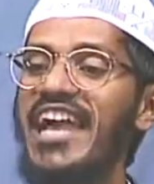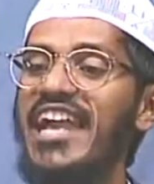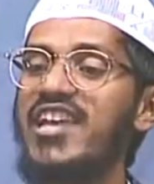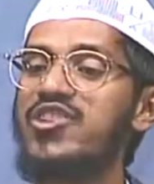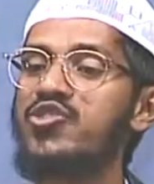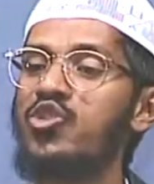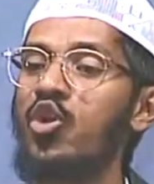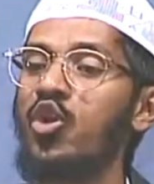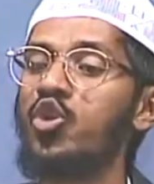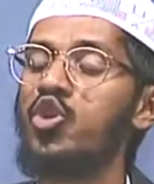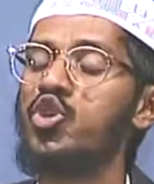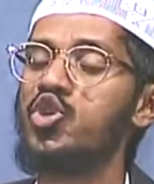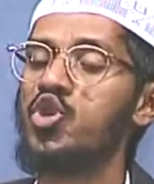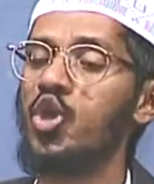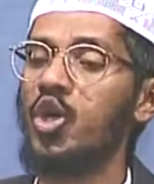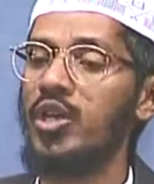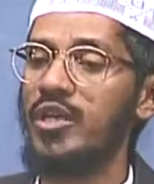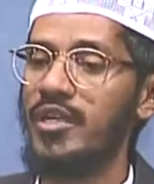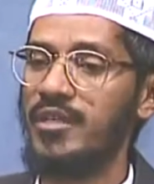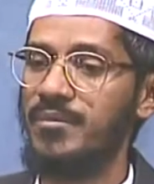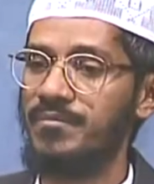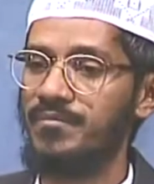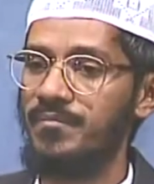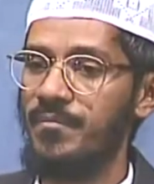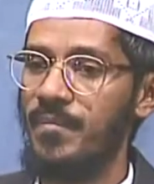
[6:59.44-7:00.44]
shoulder to shoulder.
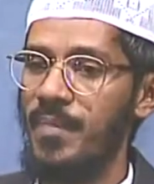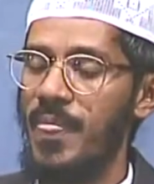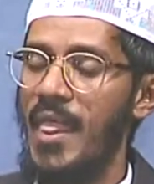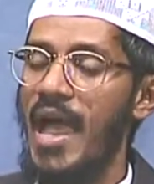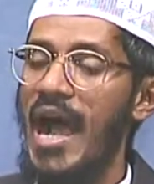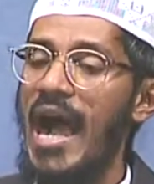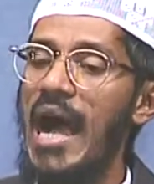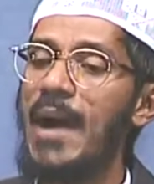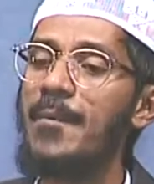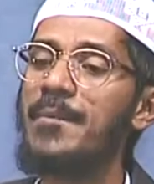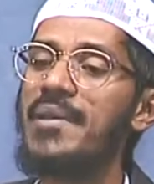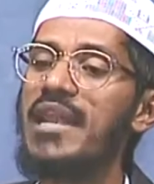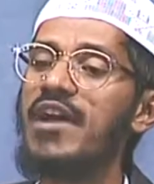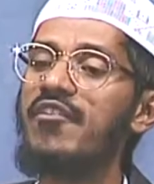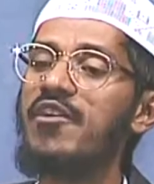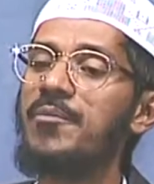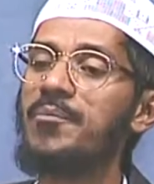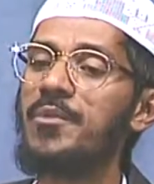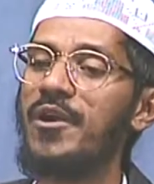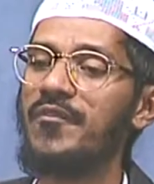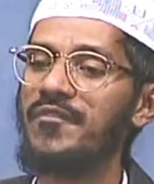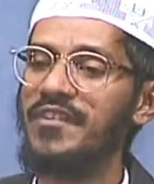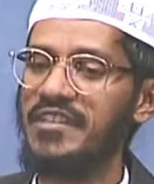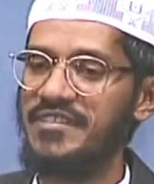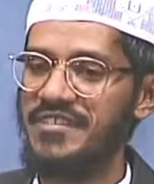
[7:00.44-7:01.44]
Our beloved
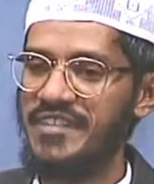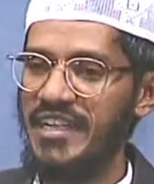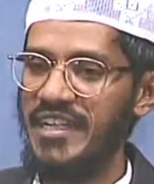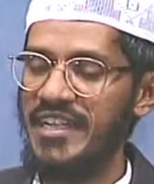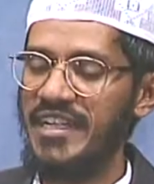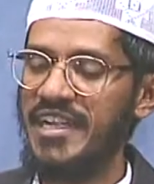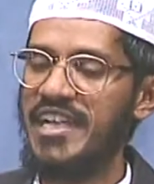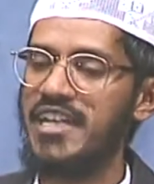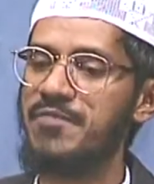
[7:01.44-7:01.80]
Prophet said, it's